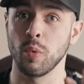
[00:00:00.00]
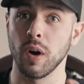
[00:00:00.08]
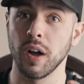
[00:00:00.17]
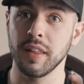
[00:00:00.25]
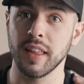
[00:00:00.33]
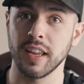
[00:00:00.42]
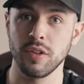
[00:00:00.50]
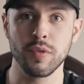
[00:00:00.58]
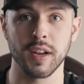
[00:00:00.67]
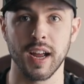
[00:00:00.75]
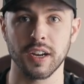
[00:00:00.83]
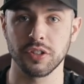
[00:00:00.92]
one that you
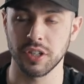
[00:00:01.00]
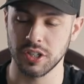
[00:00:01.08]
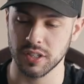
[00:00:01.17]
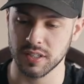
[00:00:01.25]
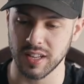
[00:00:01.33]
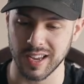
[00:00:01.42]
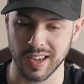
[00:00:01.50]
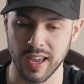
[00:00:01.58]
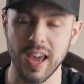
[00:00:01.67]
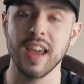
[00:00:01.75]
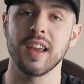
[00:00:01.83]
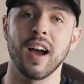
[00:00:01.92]
can actually just like,
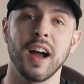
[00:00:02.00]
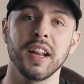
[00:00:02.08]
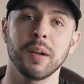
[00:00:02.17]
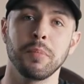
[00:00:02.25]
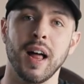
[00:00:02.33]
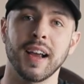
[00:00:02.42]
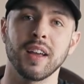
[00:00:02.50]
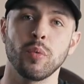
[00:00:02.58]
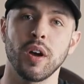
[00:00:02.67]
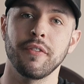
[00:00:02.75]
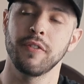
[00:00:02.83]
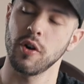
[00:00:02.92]
hey, I need a black and
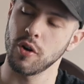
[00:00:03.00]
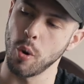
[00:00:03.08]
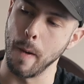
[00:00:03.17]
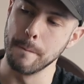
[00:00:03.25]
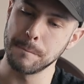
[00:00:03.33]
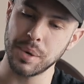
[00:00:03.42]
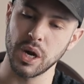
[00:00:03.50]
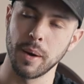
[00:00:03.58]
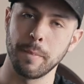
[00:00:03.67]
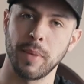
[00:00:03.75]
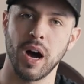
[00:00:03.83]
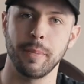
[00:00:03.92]
white photo.
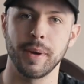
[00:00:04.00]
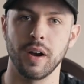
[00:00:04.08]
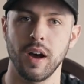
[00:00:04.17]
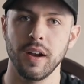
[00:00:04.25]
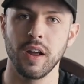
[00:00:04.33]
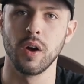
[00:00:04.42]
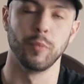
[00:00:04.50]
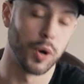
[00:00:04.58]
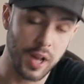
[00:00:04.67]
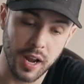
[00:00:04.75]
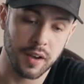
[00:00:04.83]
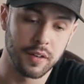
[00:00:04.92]
Pop it on,
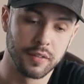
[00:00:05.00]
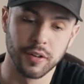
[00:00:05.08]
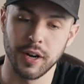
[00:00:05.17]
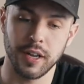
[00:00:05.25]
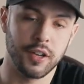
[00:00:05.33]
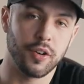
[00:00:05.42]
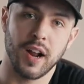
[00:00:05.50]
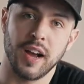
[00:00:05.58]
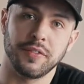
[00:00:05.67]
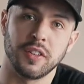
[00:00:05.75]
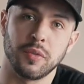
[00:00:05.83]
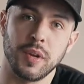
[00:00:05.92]
we're done. We're done. You don't
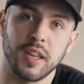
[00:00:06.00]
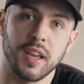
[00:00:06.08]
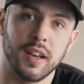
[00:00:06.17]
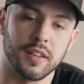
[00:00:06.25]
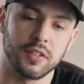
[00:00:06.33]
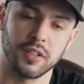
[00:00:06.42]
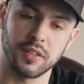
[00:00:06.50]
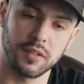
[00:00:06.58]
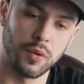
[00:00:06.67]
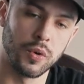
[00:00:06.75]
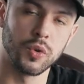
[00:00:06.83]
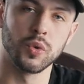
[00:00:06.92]
have to tweak it, it's
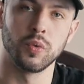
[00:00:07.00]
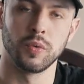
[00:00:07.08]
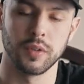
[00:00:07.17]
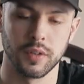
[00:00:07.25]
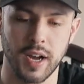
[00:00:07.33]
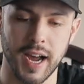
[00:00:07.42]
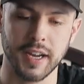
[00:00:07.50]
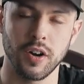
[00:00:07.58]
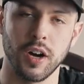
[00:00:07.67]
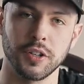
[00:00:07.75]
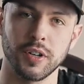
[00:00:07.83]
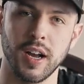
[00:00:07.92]
just High
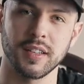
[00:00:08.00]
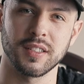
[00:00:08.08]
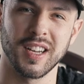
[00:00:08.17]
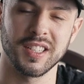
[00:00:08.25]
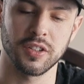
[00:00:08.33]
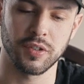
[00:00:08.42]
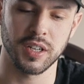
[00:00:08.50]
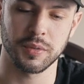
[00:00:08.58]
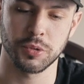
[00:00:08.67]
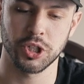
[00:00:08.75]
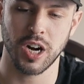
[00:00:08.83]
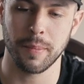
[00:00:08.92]
contrast, nice
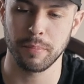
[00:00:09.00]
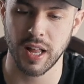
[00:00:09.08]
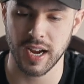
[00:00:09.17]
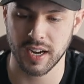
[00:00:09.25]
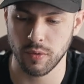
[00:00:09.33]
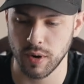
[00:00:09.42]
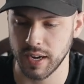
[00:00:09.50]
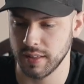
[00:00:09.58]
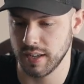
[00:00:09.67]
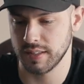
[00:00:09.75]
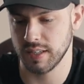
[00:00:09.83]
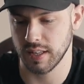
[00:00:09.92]
crisp, sharp black and white.
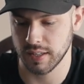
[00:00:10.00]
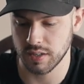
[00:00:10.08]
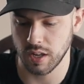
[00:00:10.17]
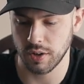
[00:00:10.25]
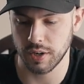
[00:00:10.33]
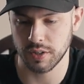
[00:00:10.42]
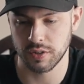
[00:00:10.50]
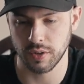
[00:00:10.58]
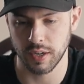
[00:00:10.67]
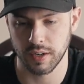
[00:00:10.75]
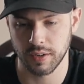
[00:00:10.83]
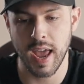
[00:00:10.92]
That's it, that's all there is
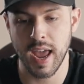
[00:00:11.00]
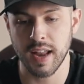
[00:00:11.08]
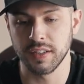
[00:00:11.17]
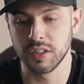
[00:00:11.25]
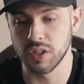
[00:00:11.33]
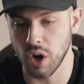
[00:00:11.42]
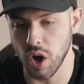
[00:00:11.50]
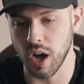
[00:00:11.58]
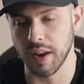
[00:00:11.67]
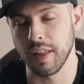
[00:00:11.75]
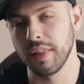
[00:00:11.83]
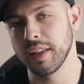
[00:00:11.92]
to it. And
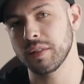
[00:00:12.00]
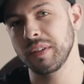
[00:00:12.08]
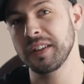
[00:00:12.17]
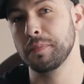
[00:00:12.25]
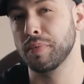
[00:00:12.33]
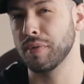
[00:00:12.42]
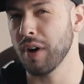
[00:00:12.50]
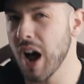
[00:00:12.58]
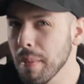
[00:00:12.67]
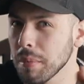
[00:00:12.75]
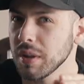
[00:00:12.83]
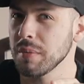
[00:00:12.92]
Dawn. This one's
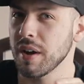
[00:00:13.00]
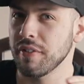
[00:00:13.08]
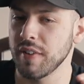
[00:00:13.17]
probably my